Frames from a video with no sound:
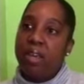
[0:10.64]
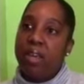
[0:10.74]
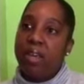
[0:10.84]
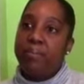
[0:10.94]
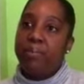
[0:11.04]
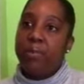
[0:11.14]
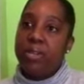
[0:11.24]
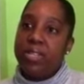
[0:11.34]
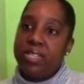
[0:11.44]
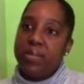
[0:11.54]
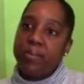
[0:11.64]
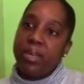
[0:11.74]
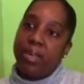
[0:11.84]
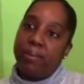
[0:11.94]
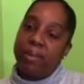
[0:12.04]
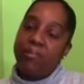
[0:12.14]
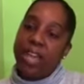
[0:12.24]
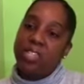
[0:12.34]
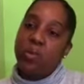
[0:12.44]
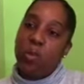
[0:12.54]
Autism
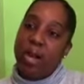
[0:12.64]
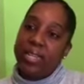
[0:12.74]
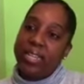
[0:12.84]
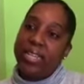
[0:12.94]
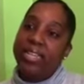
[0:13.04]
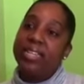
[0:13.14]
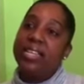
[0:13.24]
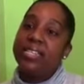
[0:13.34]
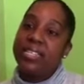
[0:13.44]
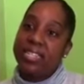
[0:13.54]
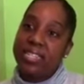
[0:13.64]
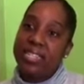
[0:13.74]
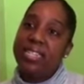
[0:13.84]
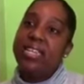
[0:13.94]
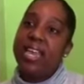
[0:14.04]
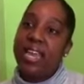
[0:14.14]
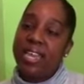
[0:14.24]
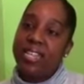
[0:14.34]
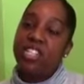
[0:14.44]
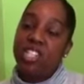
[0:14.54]
affects 1 in
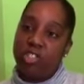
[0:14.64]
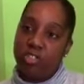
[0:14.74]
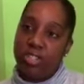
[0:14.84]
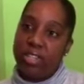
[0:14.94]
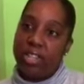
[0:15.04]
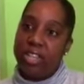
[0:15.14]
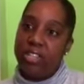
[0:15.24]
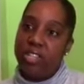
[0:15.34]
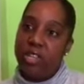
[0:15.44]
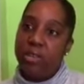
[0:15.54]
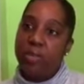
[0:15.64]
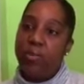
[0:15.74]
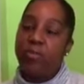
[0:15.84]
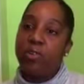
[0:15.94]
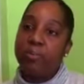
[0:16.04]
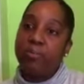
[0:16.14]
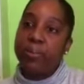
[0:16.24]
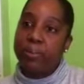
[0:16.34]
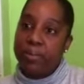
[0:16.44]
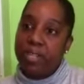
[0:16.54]
68 children. And so for the
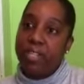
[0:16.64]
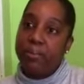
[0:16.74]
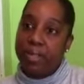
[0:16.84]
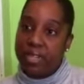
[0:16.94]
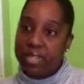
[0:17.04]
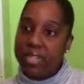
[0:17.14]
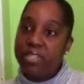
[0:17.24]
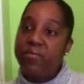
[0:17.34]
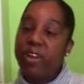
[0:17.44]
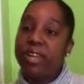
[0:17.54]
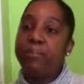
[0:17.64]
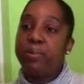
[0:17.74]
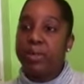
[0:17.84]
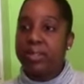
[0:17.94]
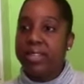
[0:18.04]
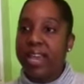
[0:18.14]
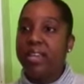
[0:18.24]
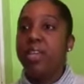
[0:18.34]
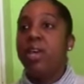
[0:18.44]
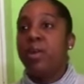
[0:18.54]
Bermuda community, it's very important
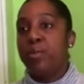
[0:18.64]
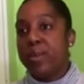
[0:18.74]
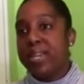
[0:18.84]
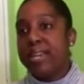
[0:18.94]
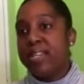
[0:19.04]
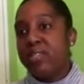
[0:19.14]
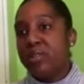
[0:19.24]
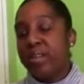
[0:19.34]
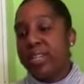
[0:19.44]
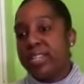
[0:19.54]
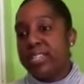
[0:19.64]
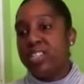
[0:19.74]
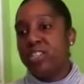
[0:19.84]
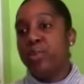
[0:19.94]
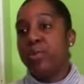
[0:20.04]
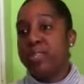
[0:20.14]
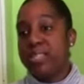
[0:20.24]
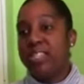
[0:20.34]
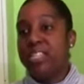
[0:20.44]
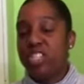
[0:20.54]
that we as an organization who
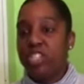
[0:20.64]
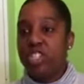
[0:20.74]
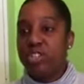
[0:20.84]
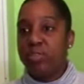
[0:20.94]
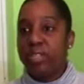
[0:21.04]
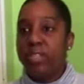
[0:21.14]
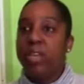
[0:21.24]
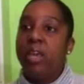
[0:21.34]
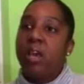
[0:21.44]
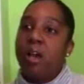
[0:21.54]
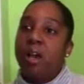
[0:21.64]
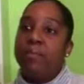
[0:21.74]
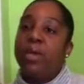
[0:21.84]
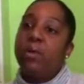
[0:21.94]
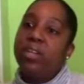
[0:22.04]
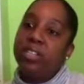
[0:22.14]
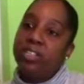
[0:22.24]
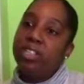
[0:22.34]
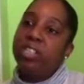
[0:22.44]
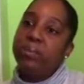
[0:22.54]
assist these children go out
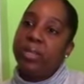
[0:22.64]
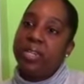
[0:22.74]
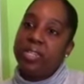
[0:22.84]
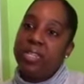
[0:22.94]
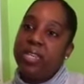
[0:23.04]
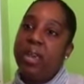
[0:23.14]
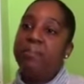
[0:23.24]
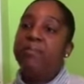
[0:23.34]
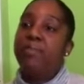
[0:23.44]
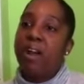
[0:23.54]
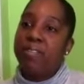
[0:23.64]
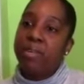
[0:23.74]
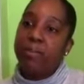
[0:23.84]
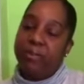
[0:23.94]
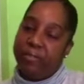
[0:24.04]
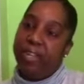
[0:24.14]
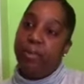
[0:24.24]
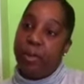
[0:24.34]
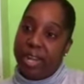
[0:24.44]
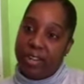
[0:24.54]
into the community and provide them with
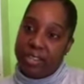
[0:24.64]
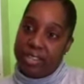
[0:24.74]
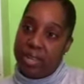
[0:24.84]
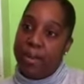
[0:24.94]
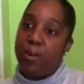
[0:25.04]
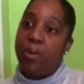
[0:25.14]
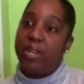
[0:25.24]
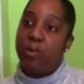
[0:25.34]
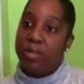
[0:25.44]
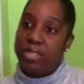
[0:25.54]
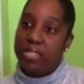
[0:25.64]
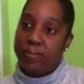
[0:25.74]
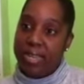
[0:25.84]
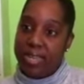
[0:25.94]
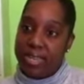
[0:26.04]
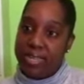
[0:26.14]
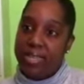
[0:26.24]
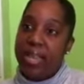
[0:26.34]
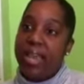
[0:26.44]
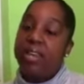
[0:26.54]
awareness about what autism is
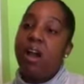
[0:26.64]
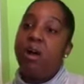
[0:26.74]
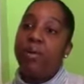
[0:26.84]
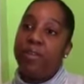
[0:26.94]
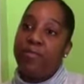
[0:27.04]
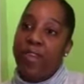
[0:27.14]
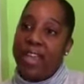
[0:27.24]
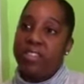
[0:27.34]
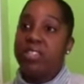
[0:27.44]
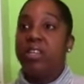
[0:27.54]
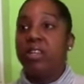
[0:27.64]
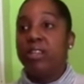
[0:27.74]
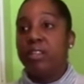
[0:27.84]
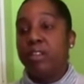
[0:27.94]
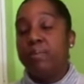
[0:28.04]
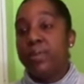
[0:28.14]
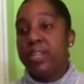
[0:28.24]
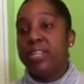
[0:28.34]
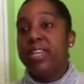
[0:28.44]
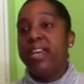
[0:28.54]
and how it affects the
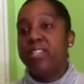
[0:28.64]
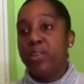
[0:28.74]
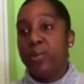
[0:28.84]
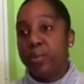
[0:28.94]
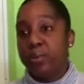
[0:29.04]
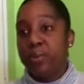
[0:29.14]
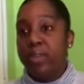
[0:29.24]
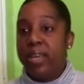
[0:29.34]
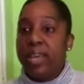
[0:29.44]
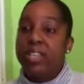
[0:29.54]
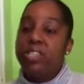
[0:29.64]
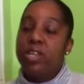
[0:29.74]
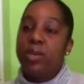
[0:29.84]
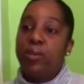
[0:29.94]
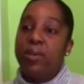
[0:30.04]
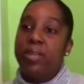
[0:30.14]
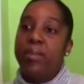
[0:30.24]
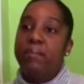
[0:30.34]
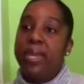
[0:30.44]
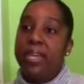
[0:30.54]
community as a whole. And so
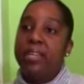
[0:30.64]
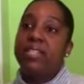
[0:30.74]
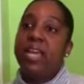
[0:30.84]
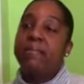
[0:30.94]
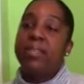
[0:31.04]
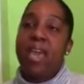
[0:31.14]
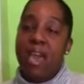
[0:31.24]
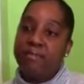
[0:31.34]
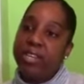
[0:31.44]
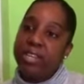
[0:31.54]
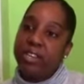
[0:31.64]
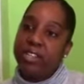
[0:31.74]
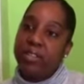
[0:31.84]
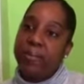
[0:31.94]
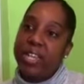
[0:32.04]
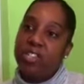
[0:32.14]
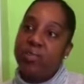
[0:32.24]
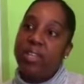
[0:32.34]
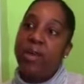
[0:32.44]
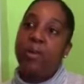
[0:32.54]
we make an attempt every year to make
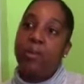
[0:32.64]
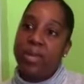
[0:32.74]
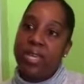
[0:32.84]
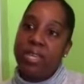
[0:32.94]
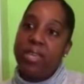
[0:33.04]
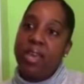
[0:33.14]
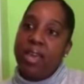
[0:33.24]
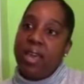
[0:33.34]
sure that we